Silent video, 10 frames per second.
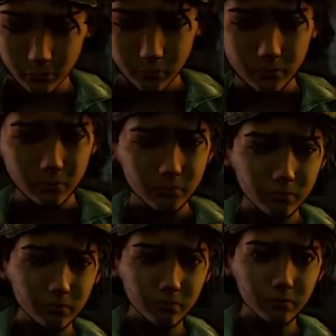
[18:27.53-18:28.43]

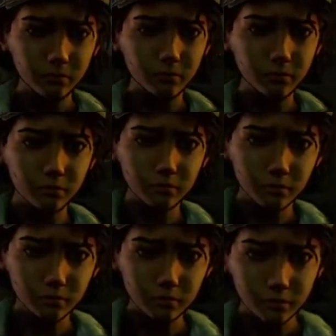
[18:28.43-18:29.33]

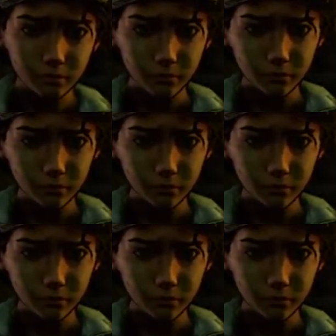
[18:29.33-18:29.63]
(not speaking)